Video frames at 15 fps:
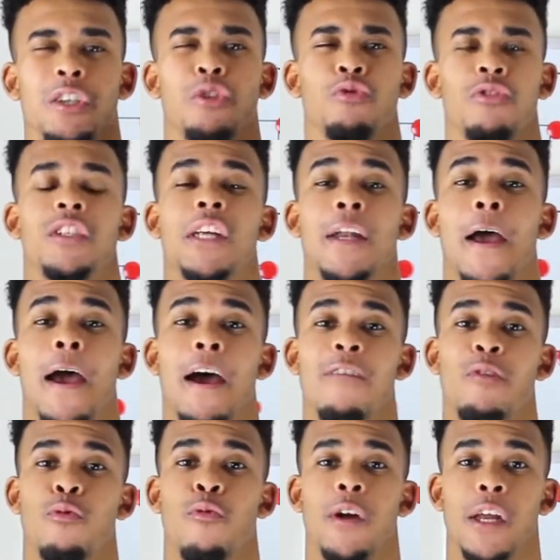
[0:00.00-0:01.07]
Houston
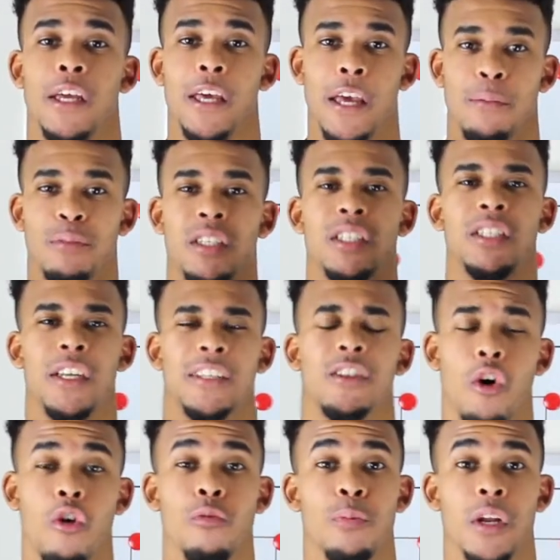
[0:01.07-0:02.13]
haven't won a game since
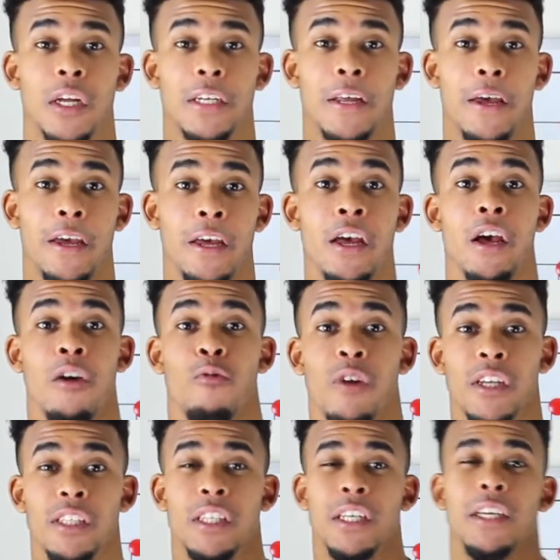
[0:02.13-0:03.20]
opening day,
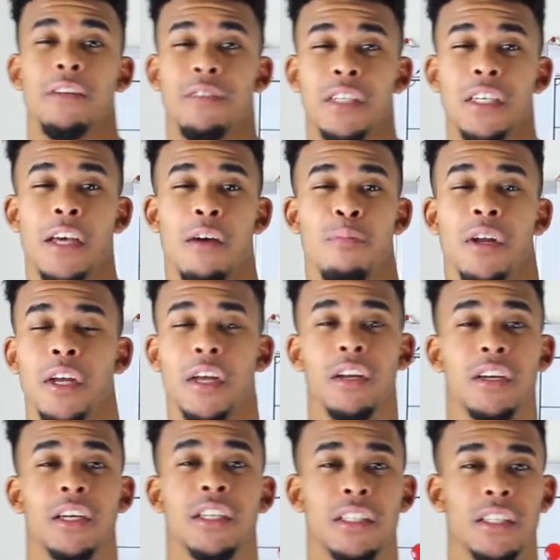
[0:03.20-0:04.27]
whereas TFC have been
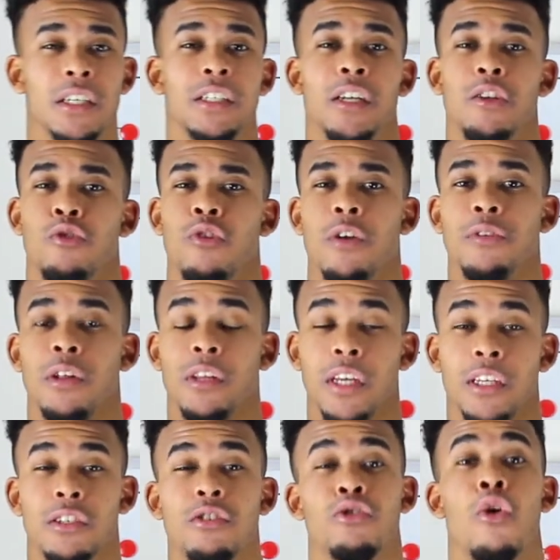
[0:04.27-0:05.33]
inconsistent throughout the
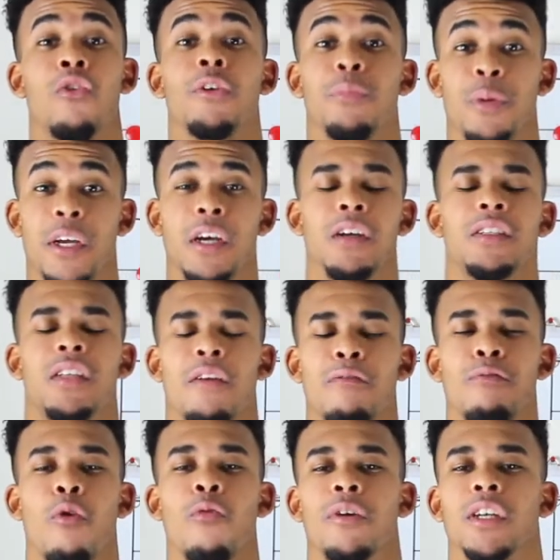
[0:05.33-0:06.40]
league solely because they
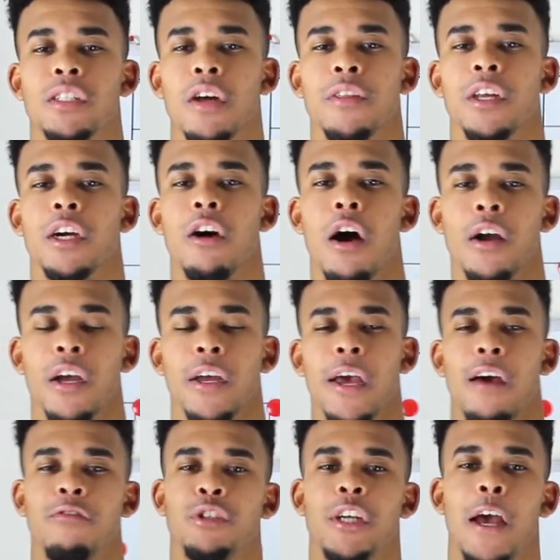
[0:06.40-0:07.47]
focused on the
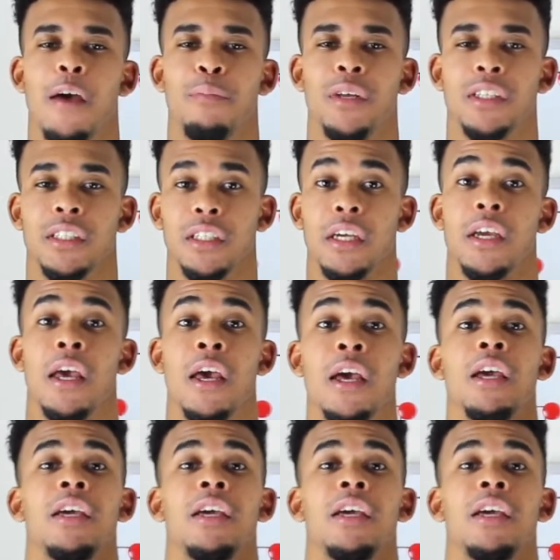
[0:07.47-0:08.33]
CONCACAF Champions League.